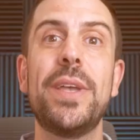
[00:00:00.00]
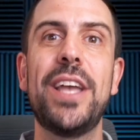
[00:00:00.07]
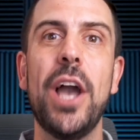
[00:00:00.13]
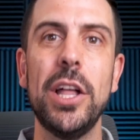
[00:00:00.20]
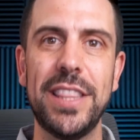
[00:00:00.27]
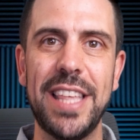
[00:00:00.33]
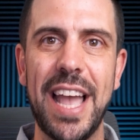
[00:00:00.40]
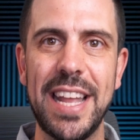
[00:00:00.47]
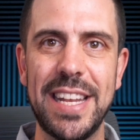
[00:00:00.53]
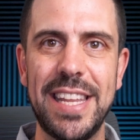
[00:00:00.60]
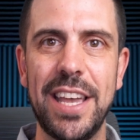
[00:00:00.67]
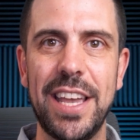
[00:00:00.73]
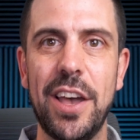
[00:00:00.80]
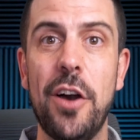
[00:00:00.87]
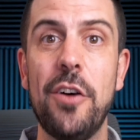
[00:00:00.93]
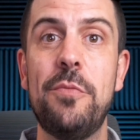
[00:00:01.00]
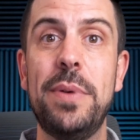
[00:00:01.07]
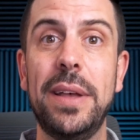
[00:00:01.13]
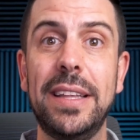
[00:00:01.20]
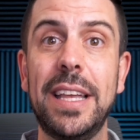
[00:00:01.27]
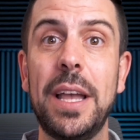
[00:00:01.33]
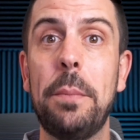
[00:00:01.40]
he got the idea of
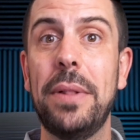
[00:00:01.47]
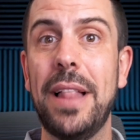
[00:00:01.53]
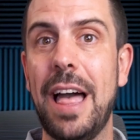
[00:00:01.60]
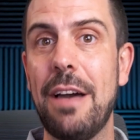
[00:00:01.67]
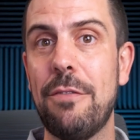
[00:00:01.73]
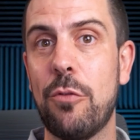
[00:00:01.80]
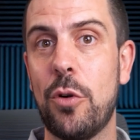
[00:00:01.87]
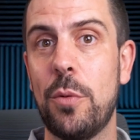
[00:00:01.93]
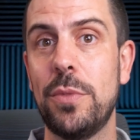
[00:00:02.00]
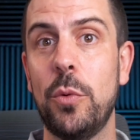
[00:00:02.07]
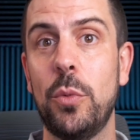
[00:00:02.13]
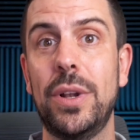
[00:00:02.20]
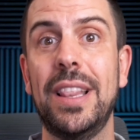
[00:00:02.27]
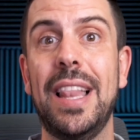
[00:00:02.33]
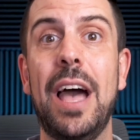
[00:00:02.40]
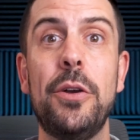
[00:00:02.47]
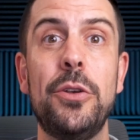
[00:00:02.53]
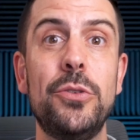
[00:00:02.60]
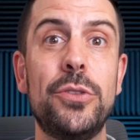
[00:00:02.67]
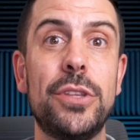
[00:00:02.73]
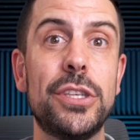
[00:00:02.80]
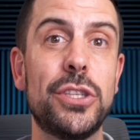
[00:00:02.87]
building a platform that would allow
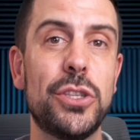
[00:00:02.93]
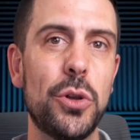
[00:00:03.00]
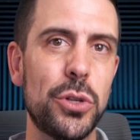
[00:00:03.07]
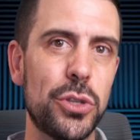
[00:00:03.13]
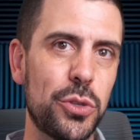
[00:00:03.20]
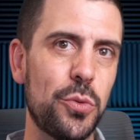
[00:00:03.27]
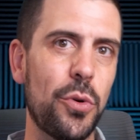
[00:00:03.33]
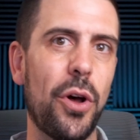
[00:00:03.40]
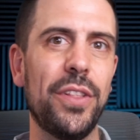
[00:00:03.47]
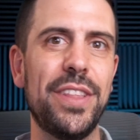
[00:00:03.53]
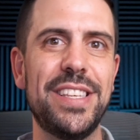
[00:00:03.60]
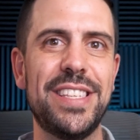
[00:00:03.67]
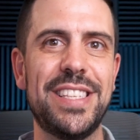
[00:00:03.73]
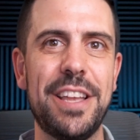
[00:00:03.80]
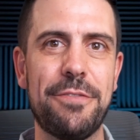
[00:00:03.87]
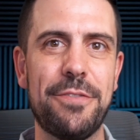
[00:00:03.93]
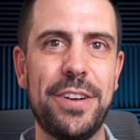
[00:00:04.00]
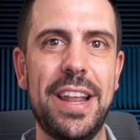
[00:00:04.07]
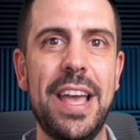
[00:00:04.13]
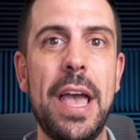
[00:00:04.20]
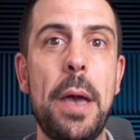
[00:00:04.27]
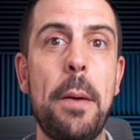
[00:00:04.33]
you to search through all these
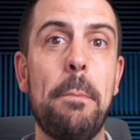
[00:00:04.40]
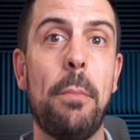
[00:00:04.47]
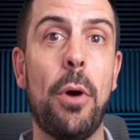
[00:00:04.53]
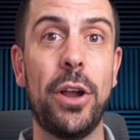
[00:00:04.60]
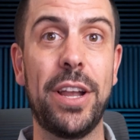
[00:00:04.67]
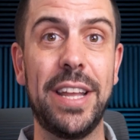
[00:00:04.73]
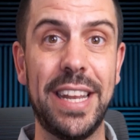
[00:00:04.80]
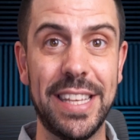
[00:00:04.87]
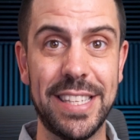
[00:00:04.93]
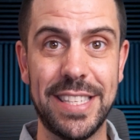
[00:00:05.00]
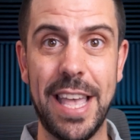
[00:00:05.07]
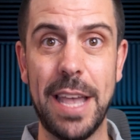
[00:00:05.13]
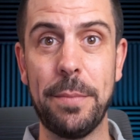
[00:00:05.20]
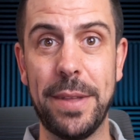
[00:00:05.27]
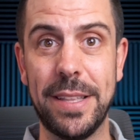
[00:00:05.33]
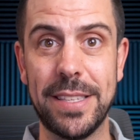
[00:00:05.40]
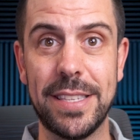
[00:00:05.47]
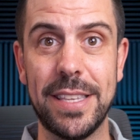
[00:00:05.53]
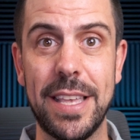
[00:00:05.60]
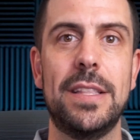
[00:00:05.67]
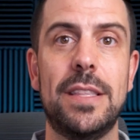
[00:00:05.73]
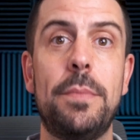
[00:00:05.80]
different marketing
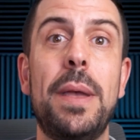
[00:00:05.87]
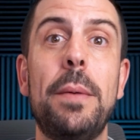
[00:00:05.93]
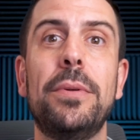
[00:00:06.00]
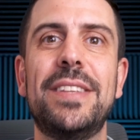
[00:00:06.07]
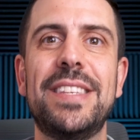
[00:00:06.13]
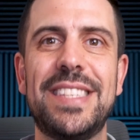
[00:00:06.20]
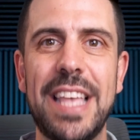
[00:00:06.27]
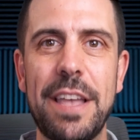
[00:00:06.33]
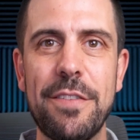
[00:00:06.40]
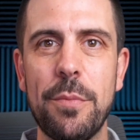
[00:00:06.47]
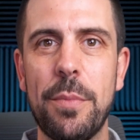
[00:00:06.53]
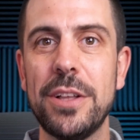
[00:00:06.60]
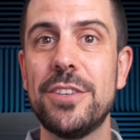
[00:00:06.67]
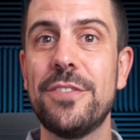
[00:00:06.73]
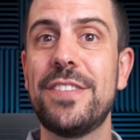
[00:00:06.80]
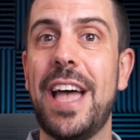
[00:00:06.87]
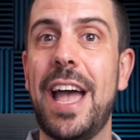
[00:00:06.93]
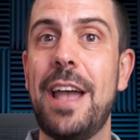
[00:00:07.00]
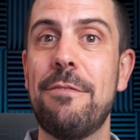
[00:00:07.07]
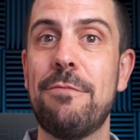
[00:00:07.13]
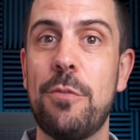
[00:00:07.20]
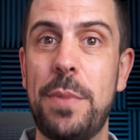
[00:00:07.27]
segments to be able to save a bunch of
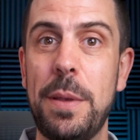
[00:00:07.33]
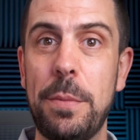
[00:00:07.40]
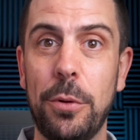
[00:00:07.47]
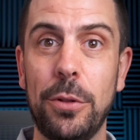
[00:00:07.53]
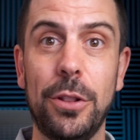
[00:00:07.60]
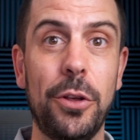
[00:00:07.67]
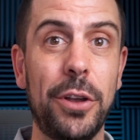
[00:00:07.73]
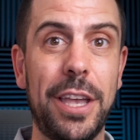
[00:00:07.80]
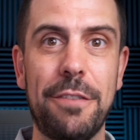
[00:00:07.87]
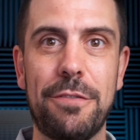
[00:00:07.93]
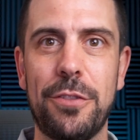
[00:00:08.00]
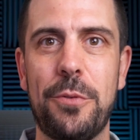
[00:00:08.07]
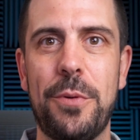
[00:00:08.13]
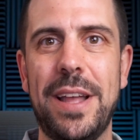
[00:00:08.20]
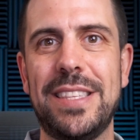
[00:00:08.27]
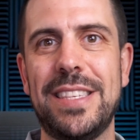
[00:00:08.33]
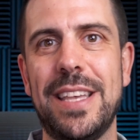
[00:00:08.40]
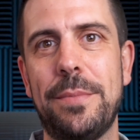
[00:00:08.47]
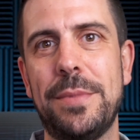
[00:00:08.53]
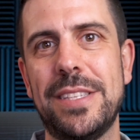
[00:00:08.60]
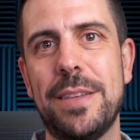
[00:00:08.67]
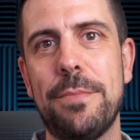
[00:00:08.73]
time for people looking for the right
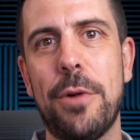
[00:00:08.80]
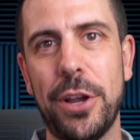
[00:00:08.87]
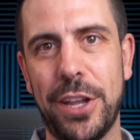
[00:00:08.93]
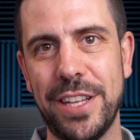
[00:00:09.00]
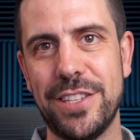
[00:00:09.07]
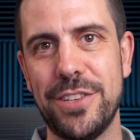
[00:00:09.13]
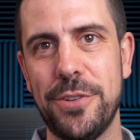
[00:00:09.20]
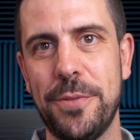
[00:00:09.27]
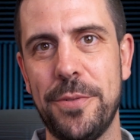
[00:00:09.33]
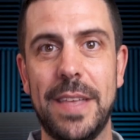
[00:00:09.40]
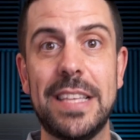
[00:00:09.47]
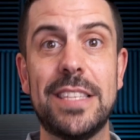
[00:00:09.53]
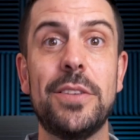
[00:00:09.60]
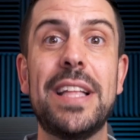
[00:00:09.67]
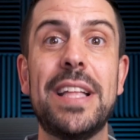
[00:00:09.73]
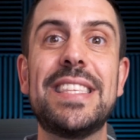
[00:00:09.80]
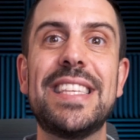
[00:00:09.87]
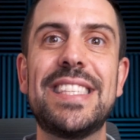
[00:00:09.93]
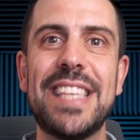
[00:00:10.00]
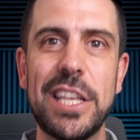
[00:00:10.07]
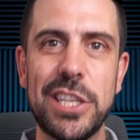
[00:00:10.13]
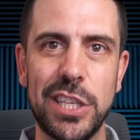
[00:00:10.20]
segments to market to. And so that's
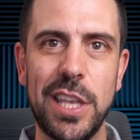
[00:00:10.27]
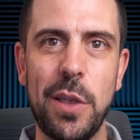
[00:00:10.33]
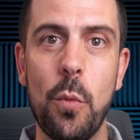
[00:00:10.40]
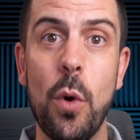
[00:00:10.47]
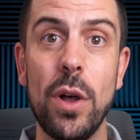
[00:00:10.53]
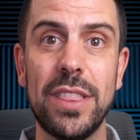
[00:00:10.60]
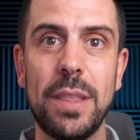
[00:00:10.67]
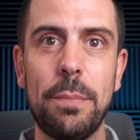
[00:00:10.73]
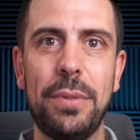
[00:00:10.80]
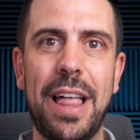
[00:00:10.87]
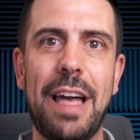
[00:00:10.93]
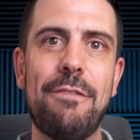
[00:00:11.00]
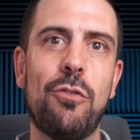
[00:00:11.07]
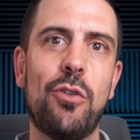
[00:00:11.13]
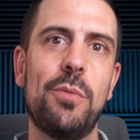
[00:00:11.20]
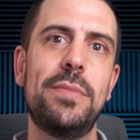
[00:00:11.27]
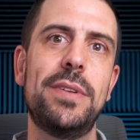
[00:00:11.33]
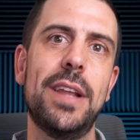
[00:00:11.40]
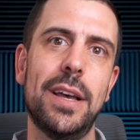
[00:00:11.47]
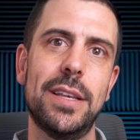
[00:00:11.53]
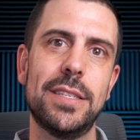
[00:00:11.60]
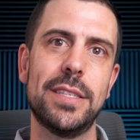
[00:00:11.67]
essentially what the platform
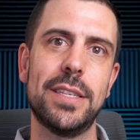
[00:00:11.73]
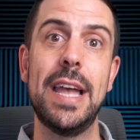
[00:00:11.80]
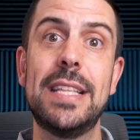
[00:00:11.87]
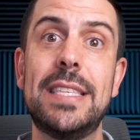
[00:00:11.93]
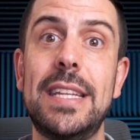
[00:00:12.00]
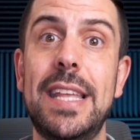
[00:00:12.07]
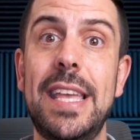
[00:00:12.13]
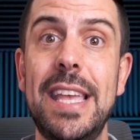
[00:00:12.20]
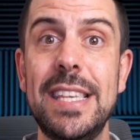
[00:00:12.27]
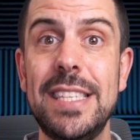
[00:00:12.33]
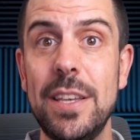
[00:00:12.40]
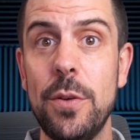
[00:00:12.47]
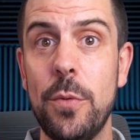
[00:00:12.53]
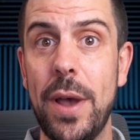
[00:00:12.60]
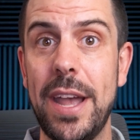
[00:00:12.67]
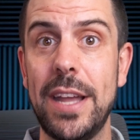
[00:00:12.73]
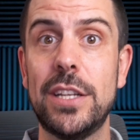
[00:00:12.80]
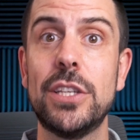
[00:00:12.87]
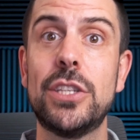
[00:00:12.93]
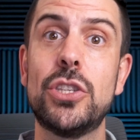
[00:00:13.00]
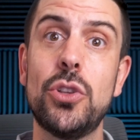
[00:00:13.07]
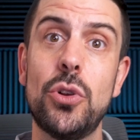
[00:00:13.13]
does. It's an easy way
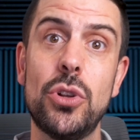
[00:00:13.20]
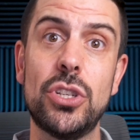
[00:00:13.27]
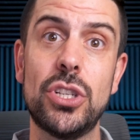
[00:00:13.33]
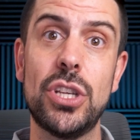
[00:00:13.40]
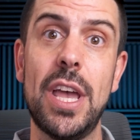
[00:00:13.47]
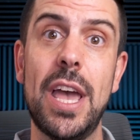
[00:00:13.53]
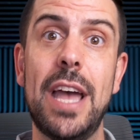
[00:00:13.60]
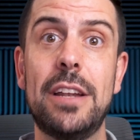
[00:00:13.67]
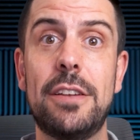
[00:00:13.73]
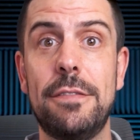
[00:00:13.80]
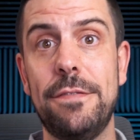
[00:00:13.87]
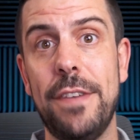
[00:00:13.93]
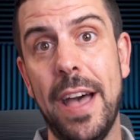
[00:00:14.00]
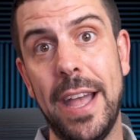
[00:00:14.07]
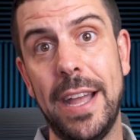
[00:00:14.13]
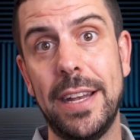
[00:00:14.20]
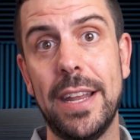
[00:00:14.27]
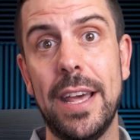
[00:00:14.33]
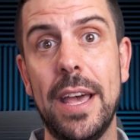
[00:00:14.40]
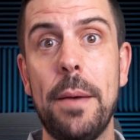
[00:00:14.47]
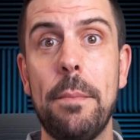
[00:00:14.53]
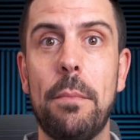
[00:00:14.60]
to search and to
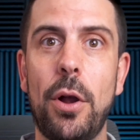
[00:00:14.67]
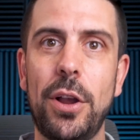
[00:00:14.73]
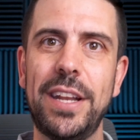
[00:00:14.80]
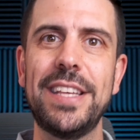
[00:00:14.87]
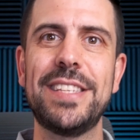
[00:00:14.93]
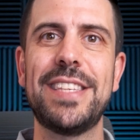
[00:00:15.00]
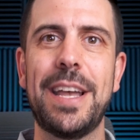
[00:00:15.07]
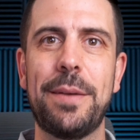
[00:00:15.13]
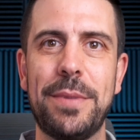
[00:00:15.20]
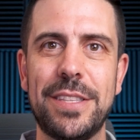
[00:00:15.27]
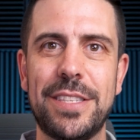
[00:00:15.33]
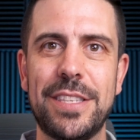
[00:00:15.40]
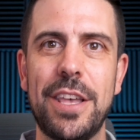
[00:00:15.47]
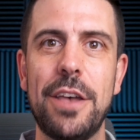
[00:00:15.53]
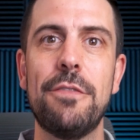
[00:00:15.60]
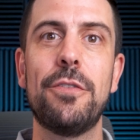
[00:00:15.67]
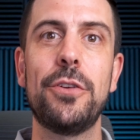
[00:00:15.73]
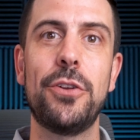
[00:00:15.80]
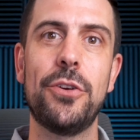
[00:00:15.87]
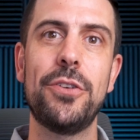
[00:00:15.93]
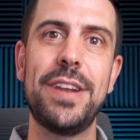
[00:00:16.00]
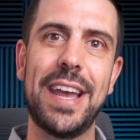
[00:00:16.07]
find marketing segments for
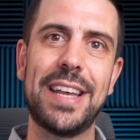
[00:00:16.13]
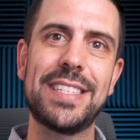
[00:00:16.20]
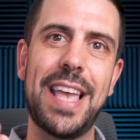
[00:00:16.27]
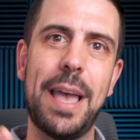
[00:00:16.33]
your next